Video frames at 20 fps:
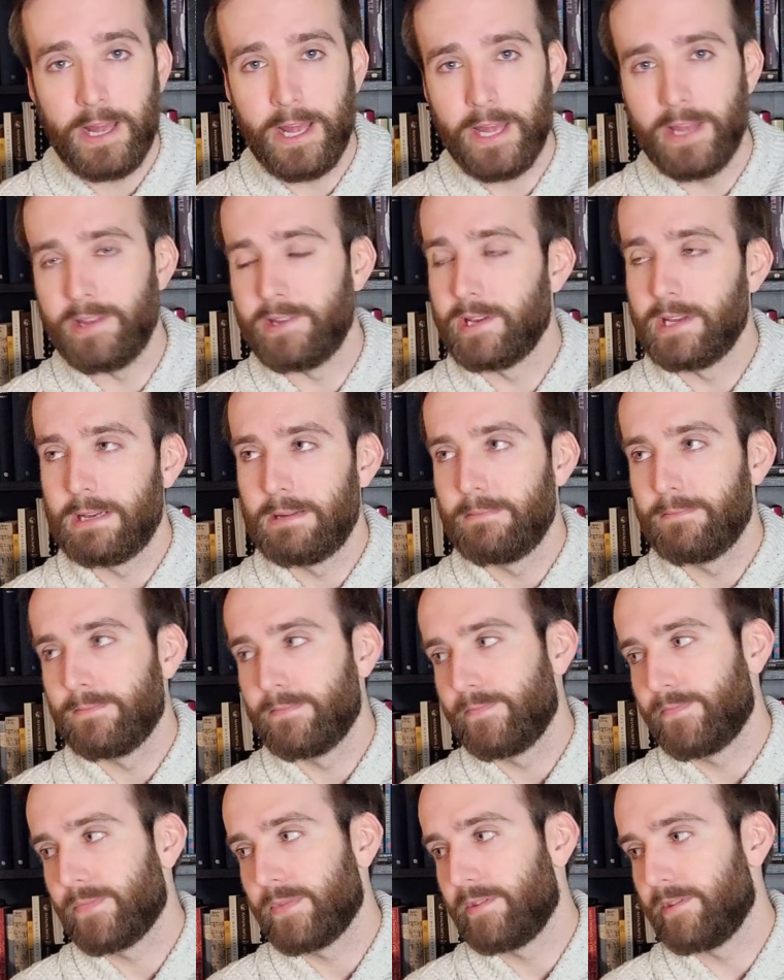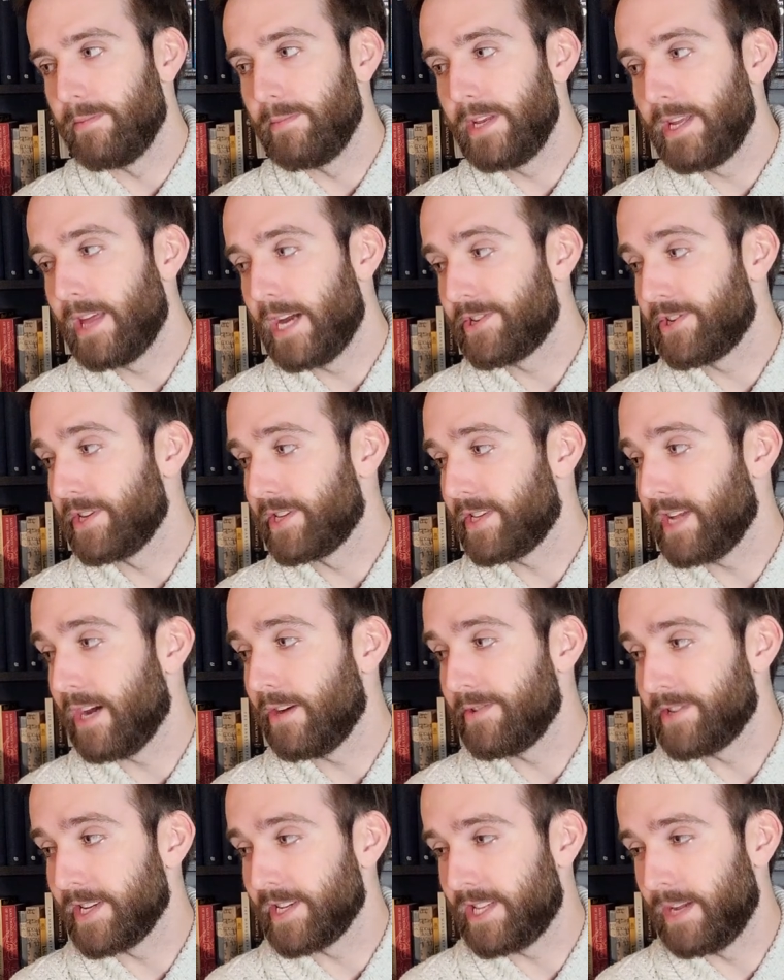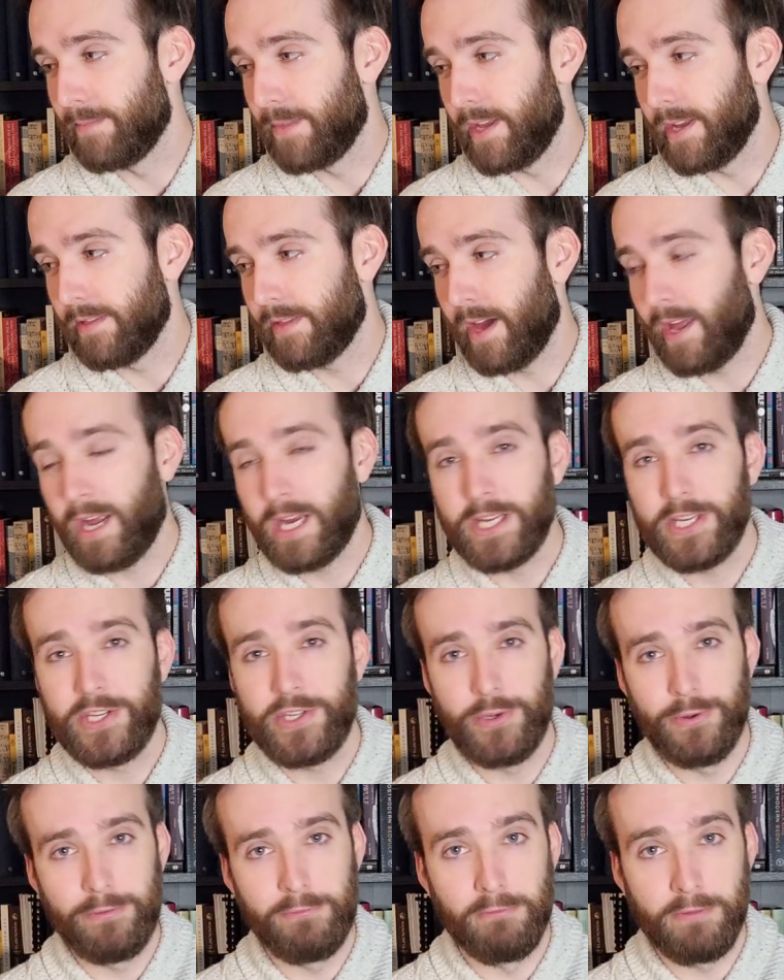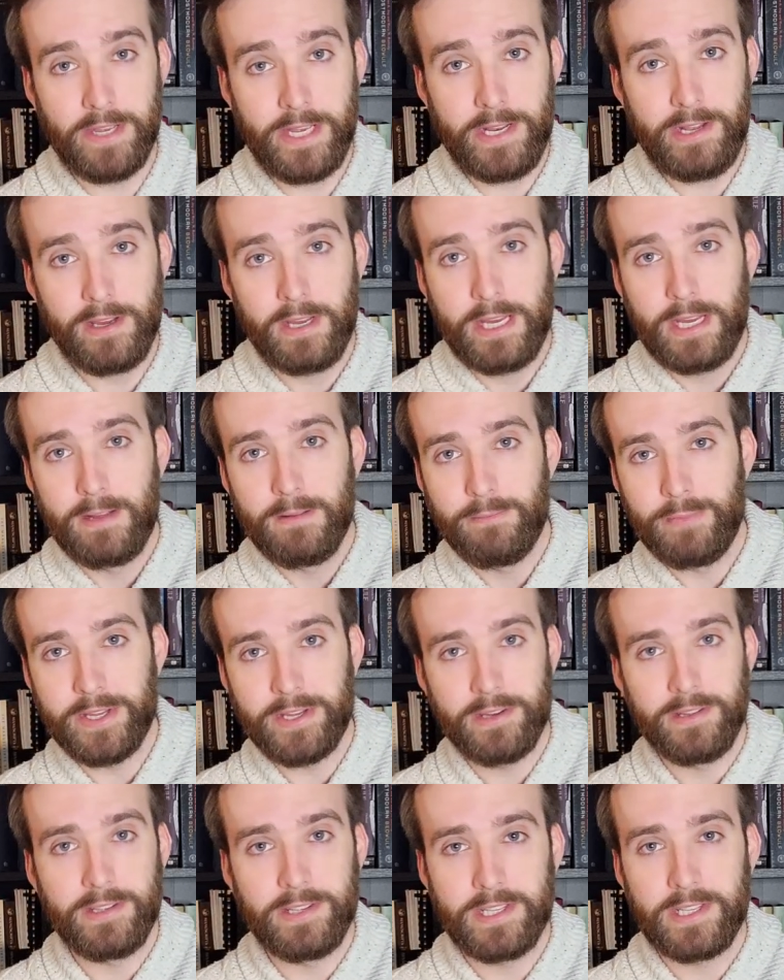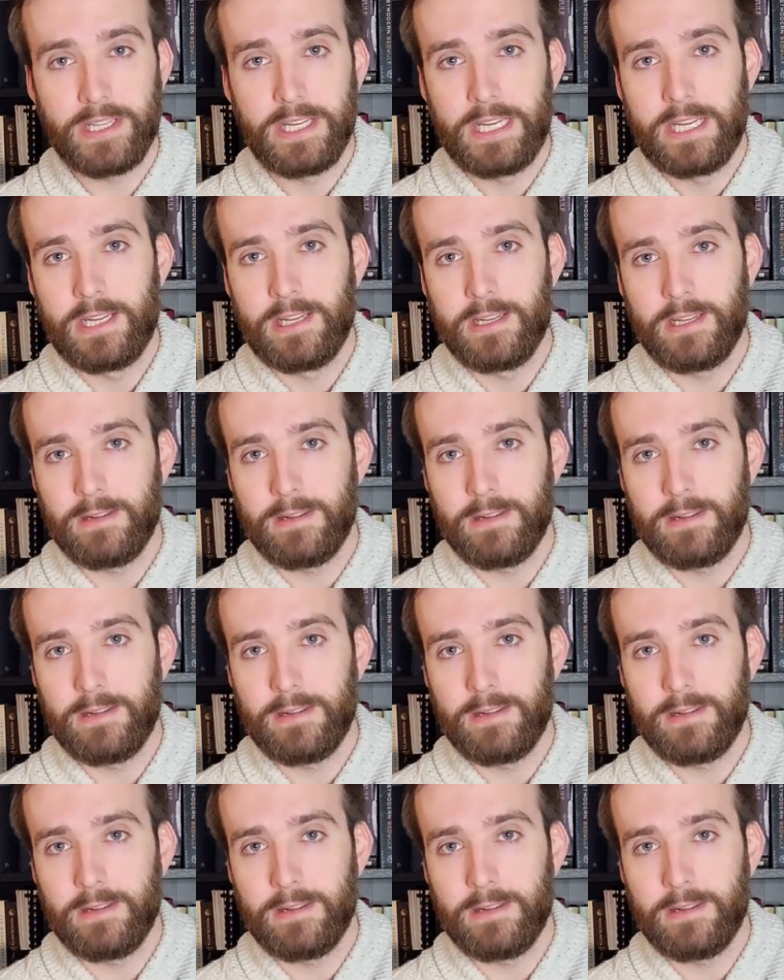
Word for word: And to me that just sounds like something that I should read, because